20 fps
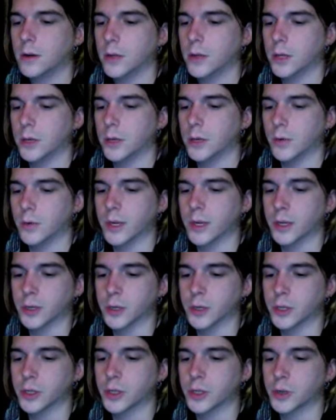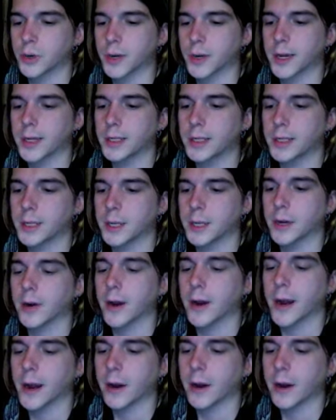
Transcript: you constrict your